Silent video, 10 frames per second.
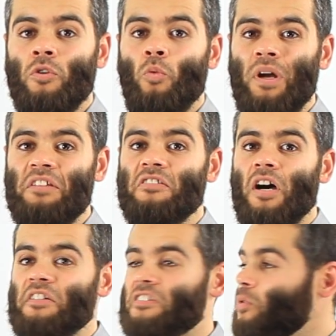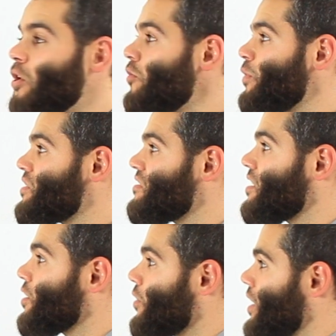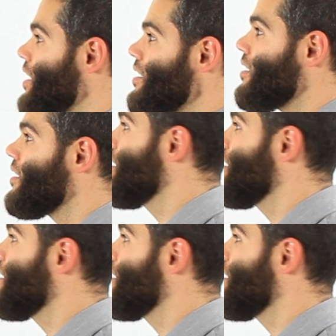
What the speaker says: One side is 12, which is in green.